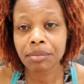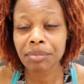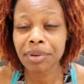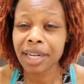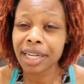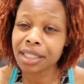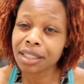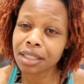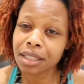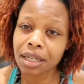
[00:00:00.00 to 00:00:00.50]

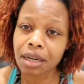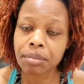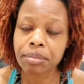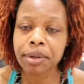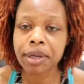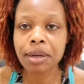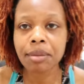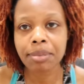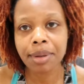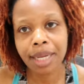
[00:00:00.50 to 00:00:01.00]
Blend it up
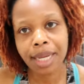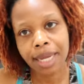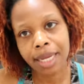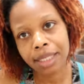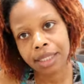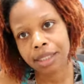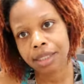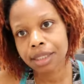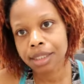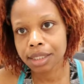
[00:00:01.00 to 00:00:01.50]
in the
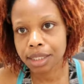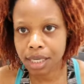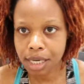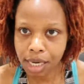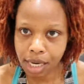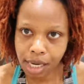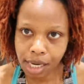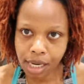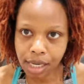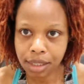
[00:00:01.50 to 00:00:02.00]

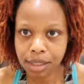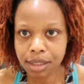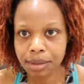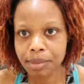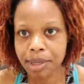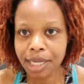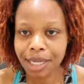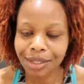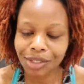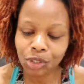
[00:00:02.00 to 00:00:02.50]
blender to
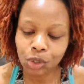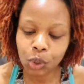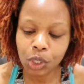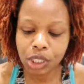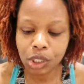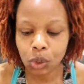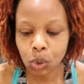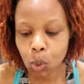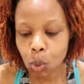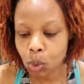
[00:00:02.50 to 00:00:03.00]
make sure
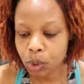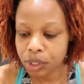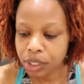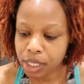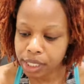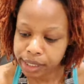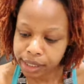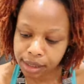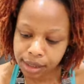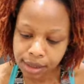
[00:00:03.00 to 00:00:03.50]
it's all
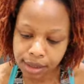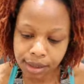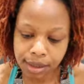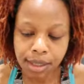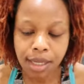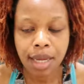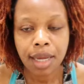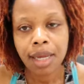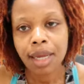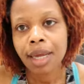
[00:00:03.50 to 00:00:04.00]
nice.
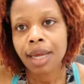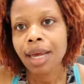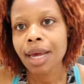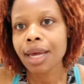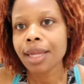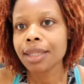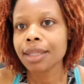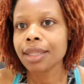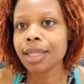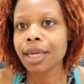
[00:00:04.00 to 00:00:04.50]

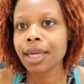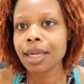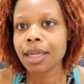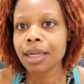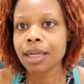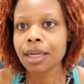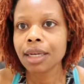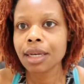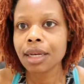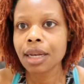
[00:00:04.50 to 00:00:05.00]
And
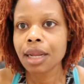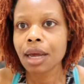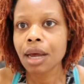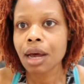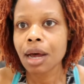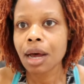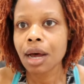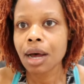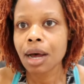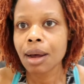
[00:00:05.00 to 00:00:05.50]
then
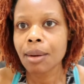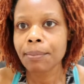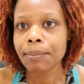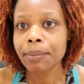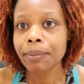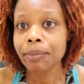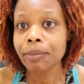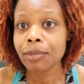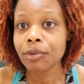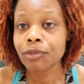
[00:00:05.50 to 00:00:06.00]

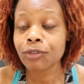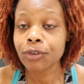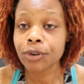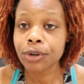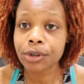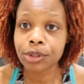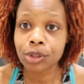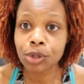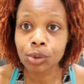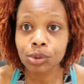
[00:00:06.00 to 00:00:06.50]

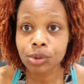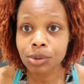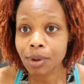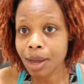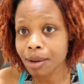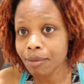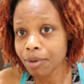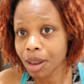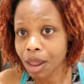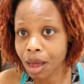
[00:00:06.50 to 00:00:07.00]
for those who
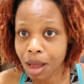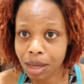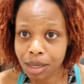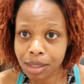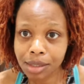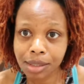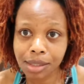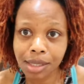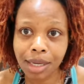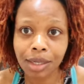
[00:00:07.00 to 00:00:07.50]
have
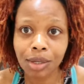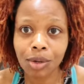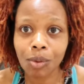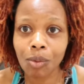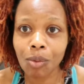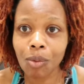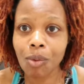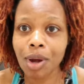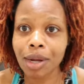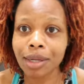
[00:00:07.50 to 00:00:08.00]
locks and
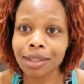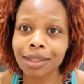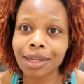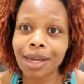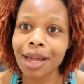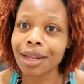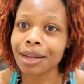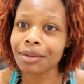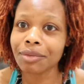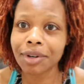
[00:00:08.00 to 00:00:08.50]
don't want
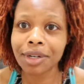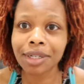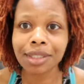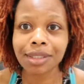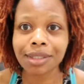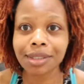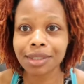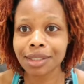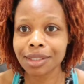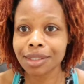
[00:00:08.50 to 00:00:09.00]
the aloe vera
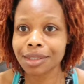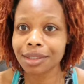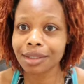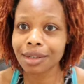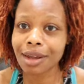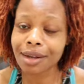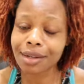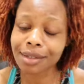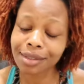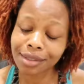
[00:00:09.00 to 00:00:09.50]
to stick to your
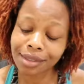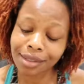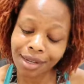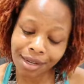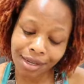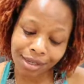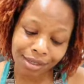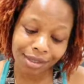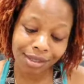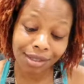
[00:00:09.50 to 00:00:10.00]
locks,
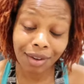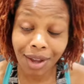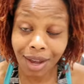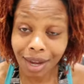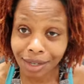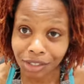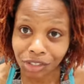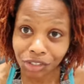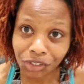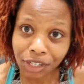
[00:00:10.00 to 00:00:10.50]
sis, you
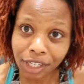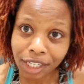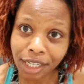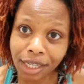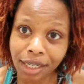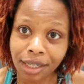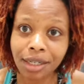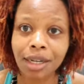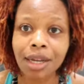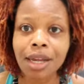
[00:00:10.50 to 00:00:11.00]
gotta strain
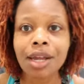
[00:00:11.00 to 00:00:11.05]
it.